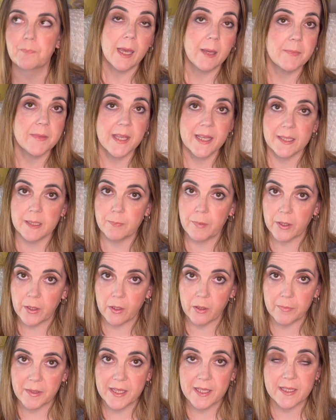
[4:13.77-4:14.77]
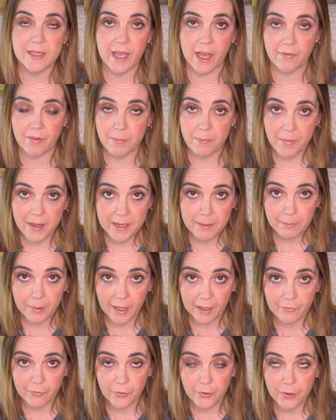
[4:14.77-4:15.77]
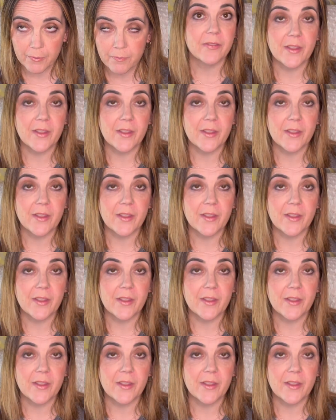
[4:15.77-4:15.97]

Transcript: And yes, by all means, have a main platform.